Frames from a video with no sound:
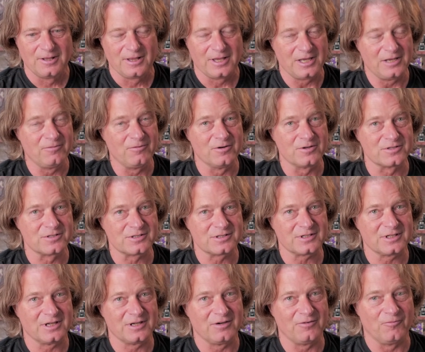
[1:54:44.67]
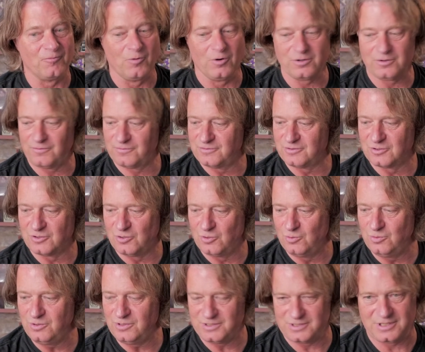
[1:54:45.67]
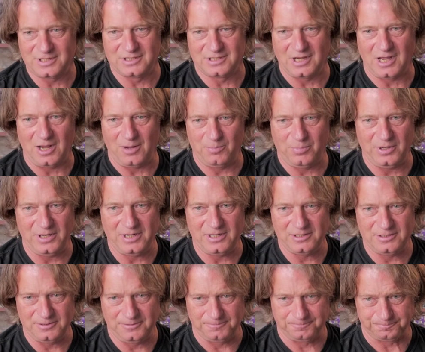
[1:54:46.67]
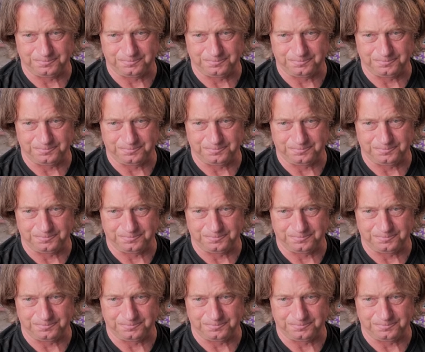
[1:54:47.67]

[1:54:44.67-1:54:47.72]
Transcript: He was one of the coolest guitar player.